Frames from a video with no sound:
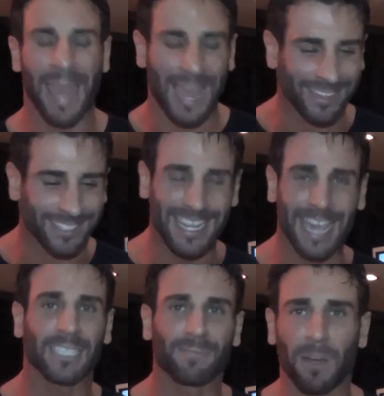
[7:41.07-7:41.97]
and the
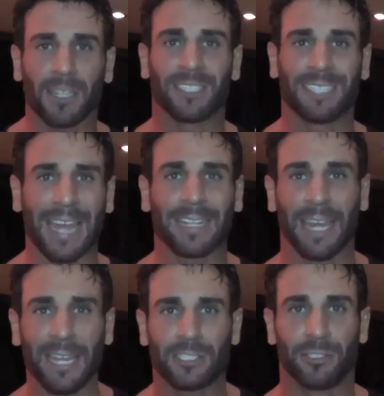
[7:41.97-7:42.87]
deck is fucking stacked
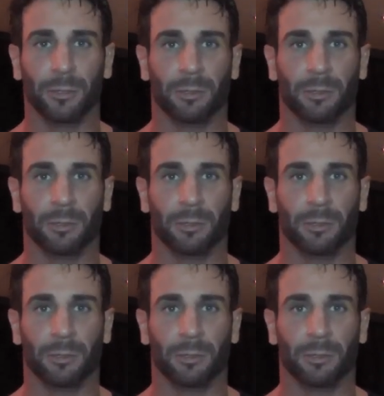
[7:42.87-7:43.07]
against you.